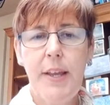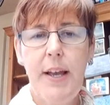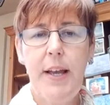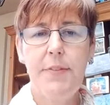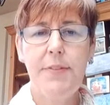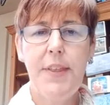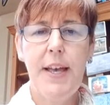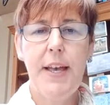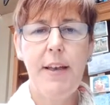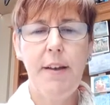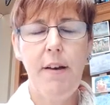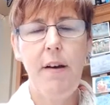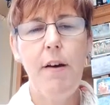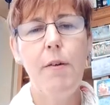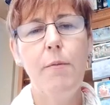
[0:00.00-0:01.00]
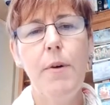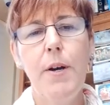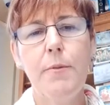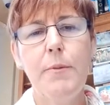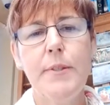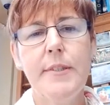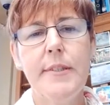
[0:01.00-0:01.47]
and their
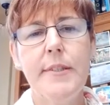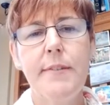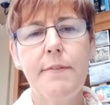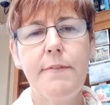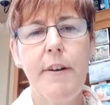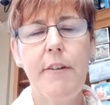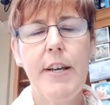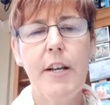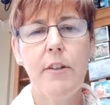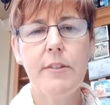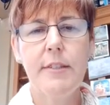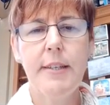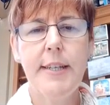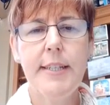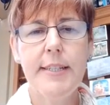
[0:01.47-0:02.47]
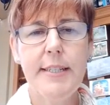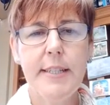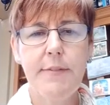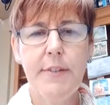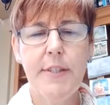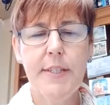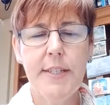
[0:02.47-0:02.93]
artwork was very
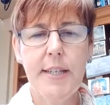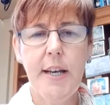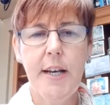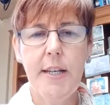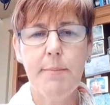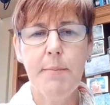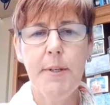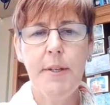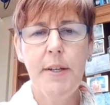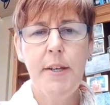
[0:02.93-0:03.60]
alternative at the time.